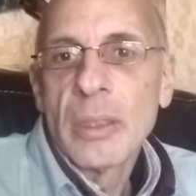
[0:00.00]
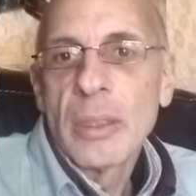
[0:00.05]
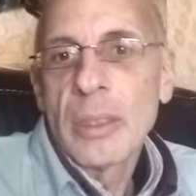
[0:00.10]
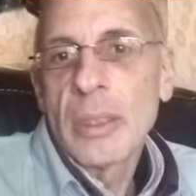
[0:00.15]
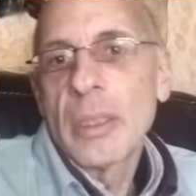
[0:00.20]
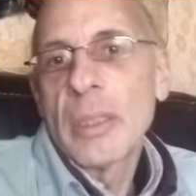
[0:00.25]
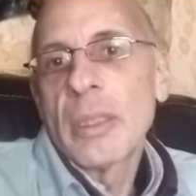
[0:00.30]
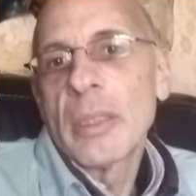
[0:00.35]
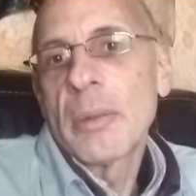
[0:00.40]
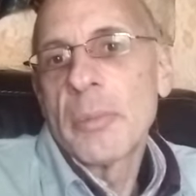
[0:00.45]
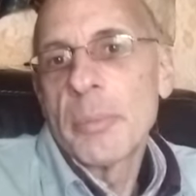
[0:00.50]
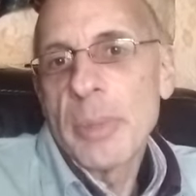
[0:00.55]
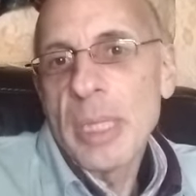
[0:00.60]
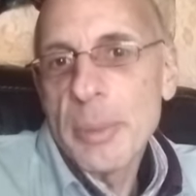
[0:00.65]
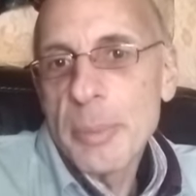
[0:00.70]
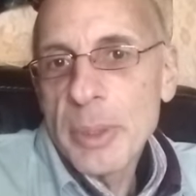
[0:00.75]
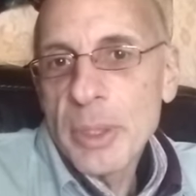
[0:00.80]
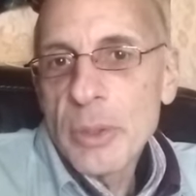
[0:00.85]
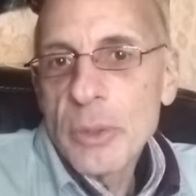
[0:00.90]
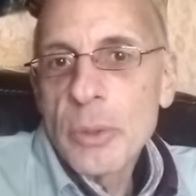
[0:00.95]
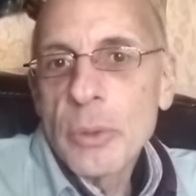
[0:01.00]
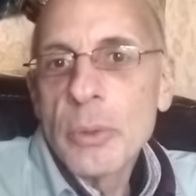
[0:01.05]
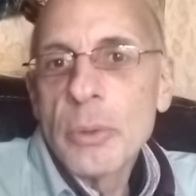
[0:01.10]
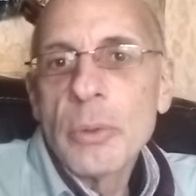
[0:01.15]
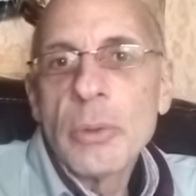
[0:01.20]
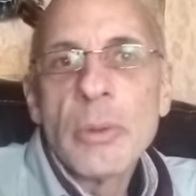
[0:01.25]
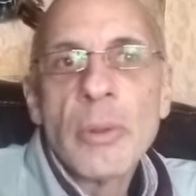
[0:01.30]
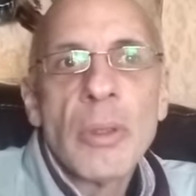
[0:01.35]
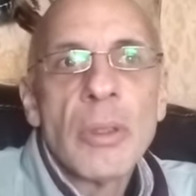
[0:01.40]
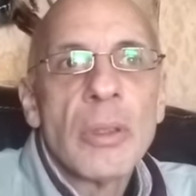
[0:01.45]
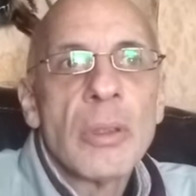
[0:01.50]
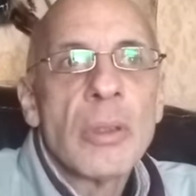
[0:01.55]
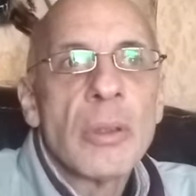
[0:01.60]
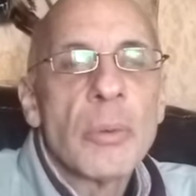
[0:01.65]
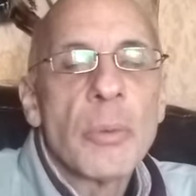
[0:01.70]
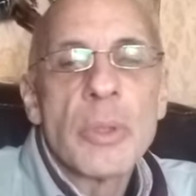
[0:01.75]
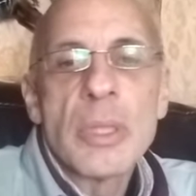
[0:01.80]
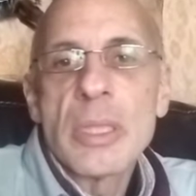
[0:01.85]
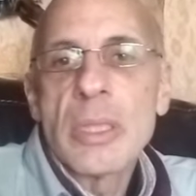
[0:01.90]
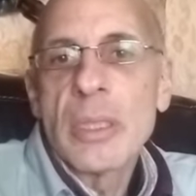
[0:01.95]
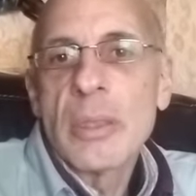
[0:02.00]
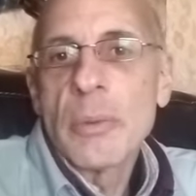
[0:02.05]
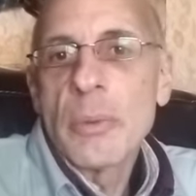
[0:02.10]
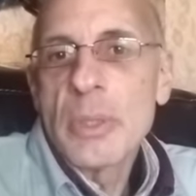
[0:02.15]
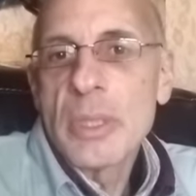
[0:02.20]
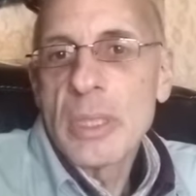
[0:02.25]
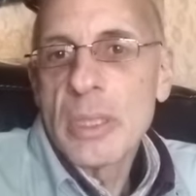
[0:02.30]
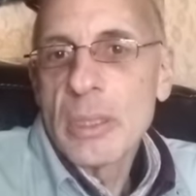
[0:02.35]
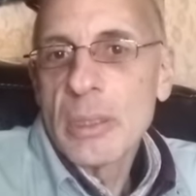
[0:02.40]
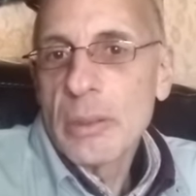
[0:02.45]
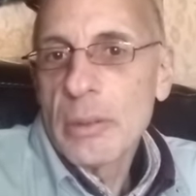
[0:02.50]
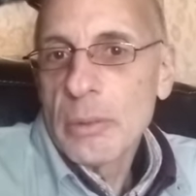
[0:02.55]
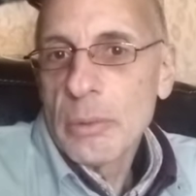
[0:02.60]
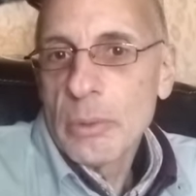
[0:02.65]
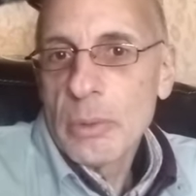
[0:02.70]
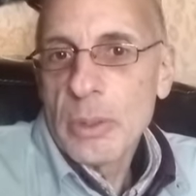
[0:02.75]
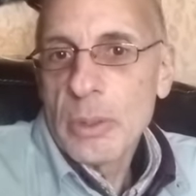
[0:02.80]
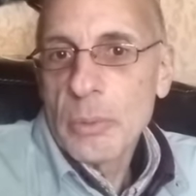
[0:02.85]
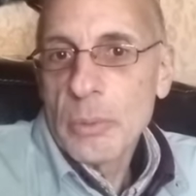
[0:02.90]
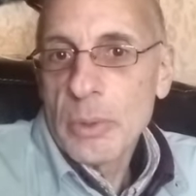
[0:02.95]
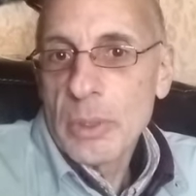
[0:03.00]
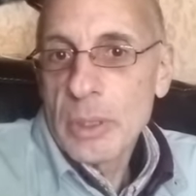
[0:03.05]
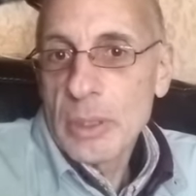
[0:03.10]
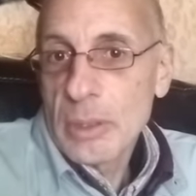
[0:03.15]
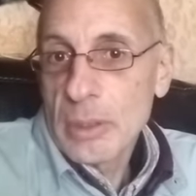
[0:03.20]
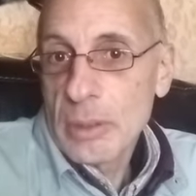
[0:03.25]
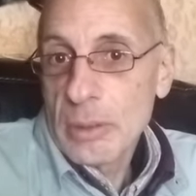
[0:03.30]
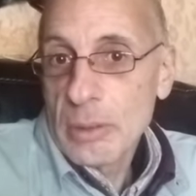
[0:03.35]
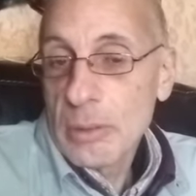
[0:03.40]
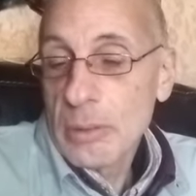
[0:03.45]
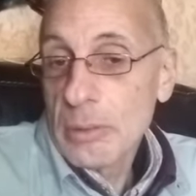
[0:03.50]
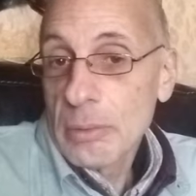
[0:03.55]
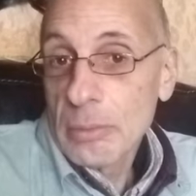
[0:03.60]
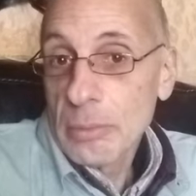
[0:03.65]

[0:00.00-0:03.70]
Uh, baby two was was in a was